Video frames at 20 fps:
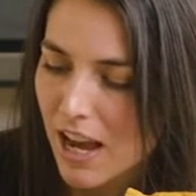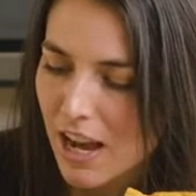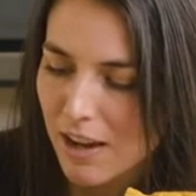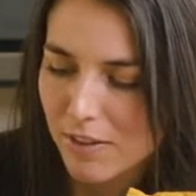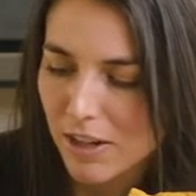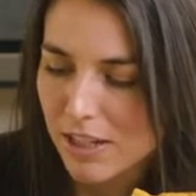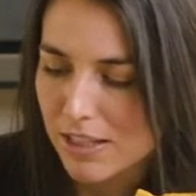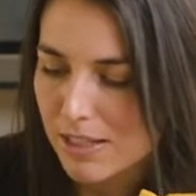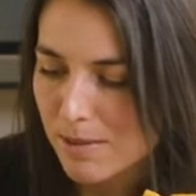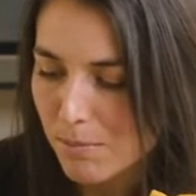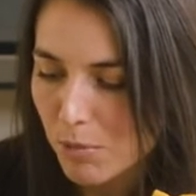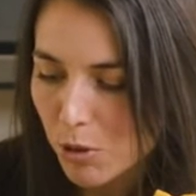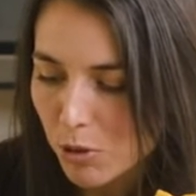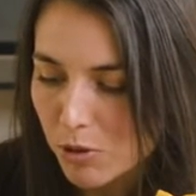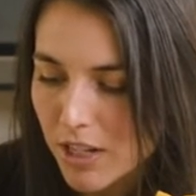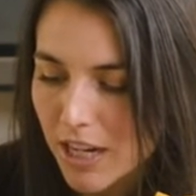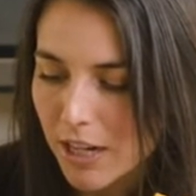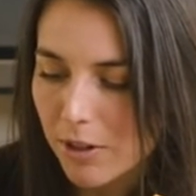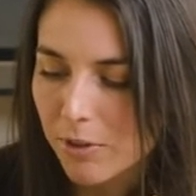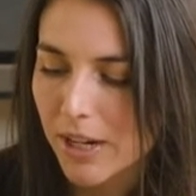I've got some
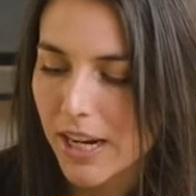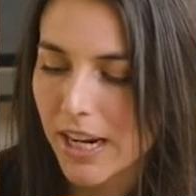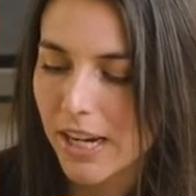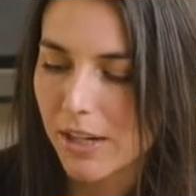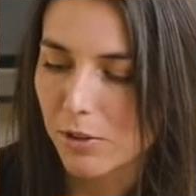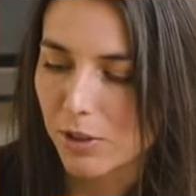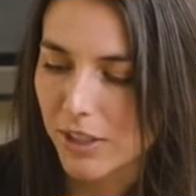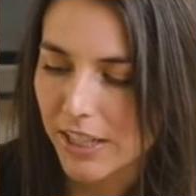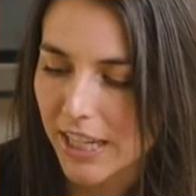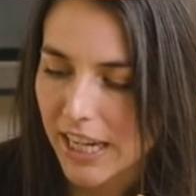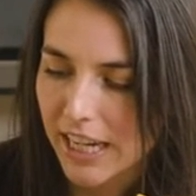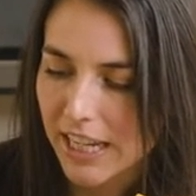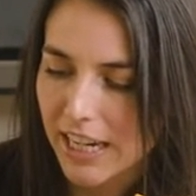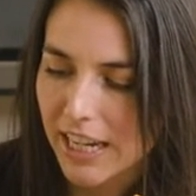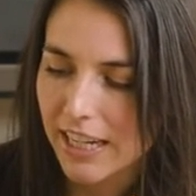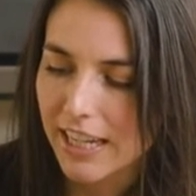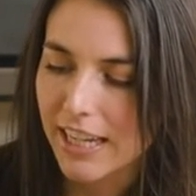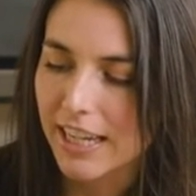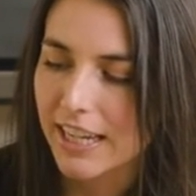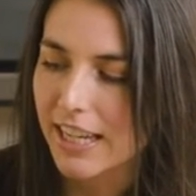multigrain,
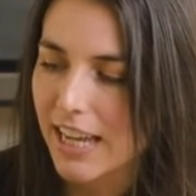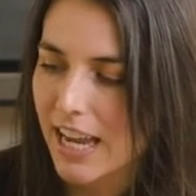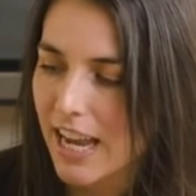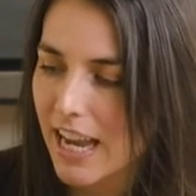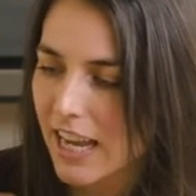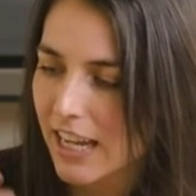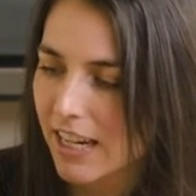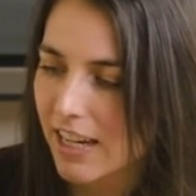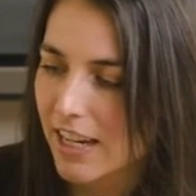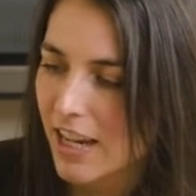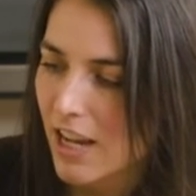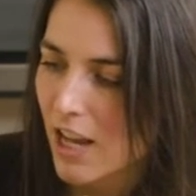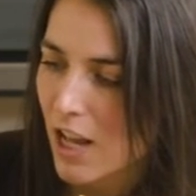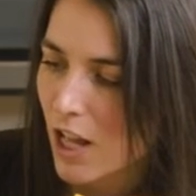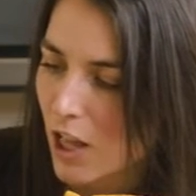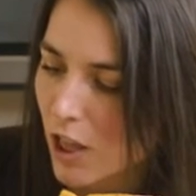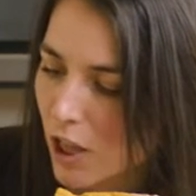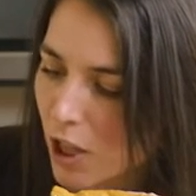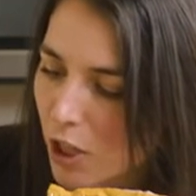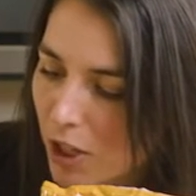organic, again,
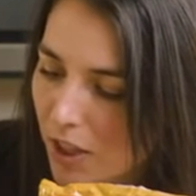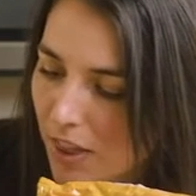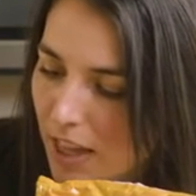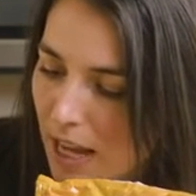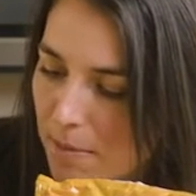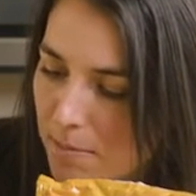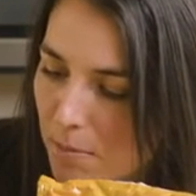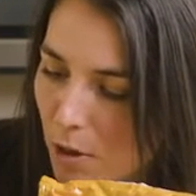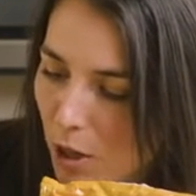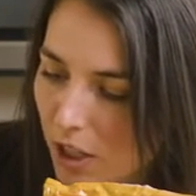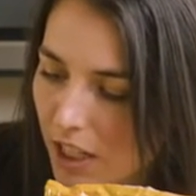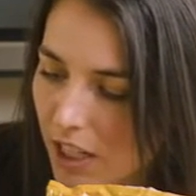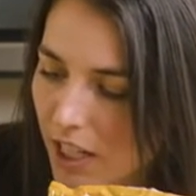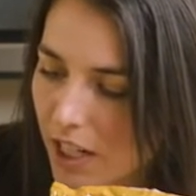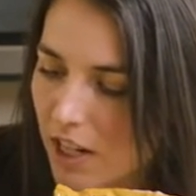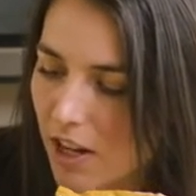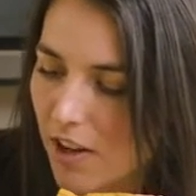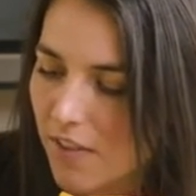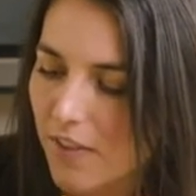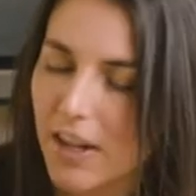look at that
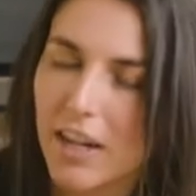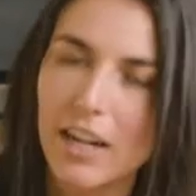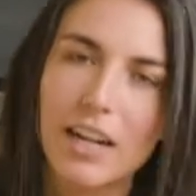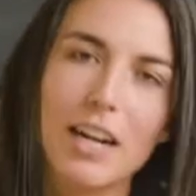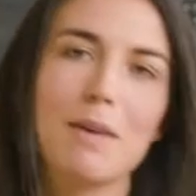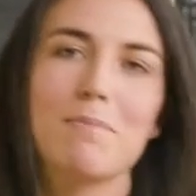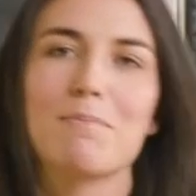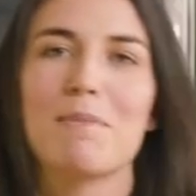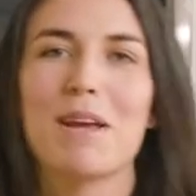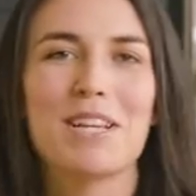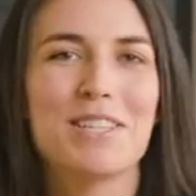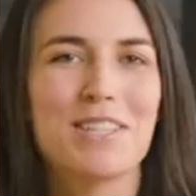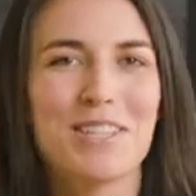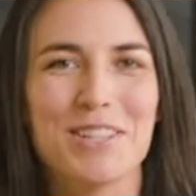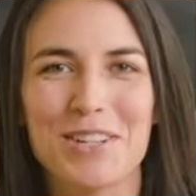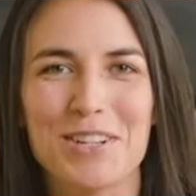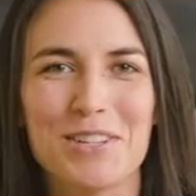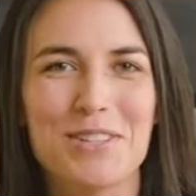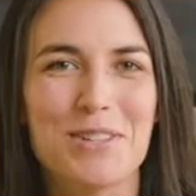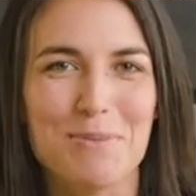marketing on there. It makes
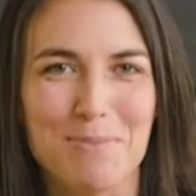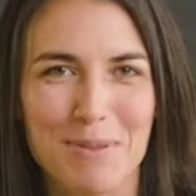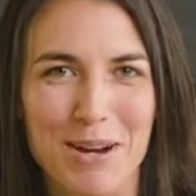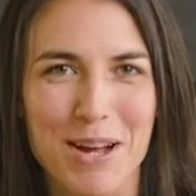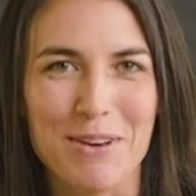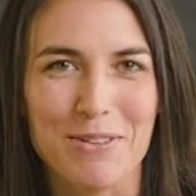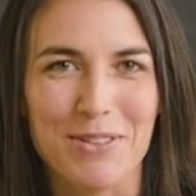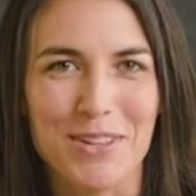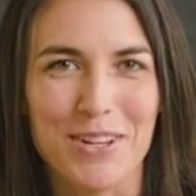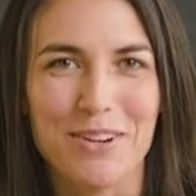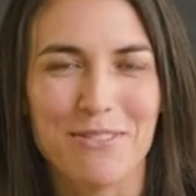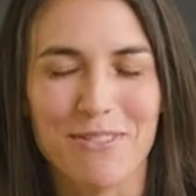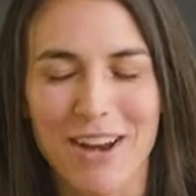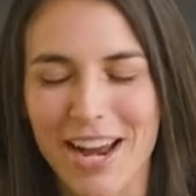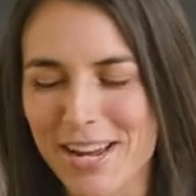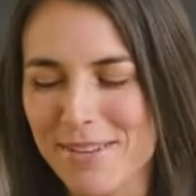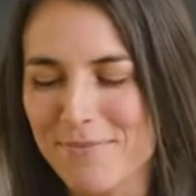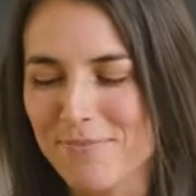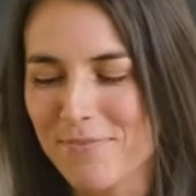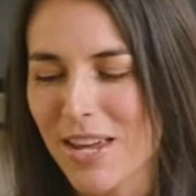it look super healthy,
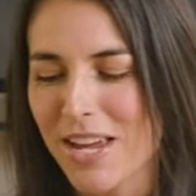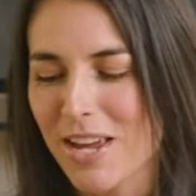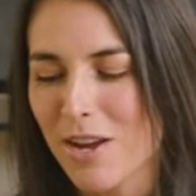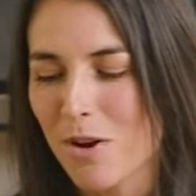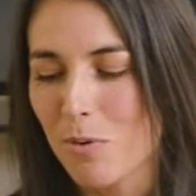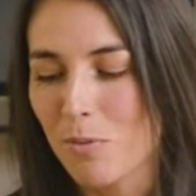right?